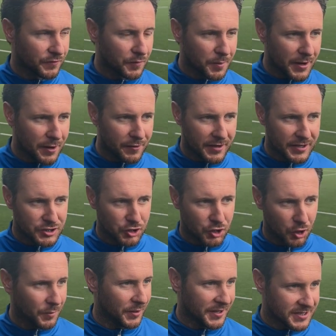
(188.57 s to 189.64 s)
of a player he is
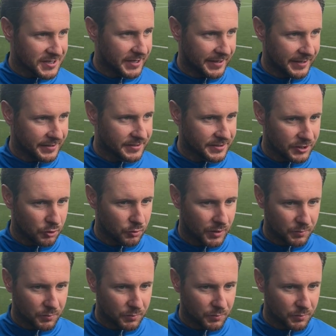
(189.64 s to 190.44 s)
coming inside, you know,